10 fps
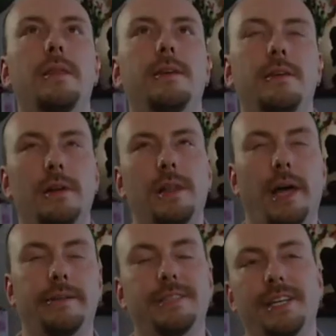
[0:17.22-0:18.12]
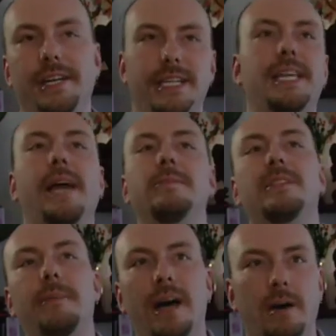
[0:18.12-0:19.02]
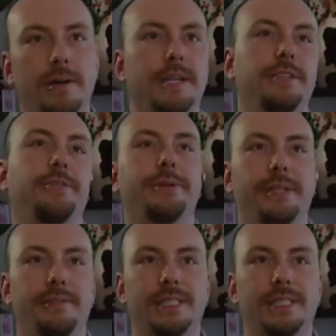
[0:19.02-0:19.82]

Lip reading: there are a lot of stereotypes about intuitives